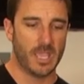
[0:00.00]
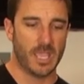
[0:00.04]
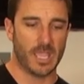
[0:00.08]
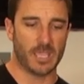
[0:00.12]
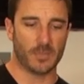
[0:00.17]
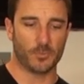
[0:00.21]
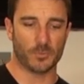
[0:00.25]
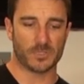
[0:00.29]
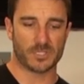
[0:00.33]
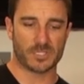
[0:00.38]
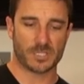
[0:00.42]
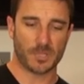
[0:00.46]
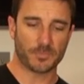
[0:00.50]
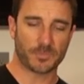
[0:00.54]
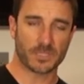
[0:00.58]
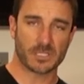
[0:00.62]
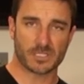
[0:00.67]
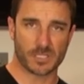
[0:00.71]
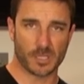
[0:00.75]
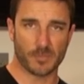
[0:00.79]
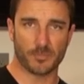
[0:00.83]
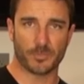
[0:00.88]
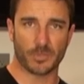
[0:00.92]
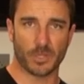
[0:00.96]
And when
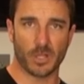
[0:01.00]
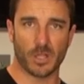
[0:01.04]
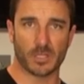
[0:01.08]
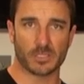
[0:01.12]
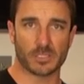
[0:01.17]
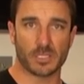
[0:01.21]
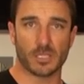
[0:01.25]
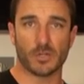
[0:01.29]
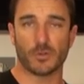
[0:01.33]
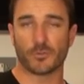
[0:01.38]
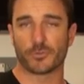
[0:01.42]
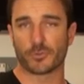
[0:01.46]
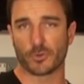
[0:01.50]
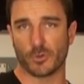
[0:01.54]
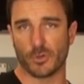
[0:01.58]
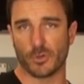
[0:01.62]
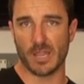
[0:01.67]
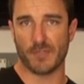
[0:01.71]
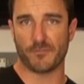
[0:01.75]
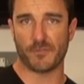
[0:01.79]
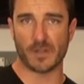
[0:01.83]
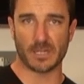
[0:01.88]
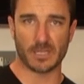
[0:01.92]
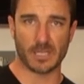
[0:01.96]
something's unplugged, it'll
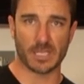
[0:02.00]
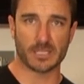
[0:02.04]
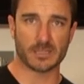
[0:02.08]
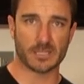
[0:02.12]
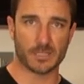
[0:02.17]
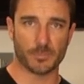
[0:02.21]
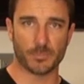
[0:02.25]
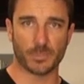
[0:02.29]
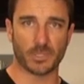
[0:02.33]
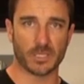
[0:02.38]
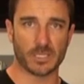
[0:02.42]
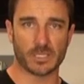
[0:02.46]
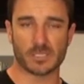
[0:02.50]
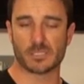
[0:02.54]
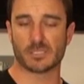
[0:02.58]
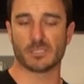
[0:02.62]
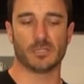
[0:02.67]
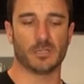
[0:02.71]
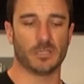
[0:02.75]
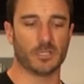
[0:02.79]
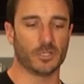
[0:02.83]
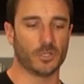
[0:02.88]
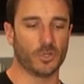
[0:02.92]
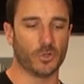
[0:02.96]
an FI light that blinks
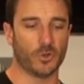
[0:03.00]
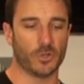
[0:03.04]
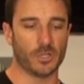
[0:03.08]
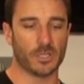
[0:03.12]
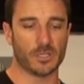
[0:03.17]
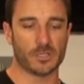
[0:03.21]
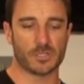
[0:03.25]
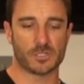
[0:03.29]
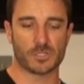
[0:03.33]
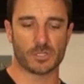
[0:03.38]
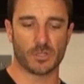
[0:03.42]
and it'll annoy you.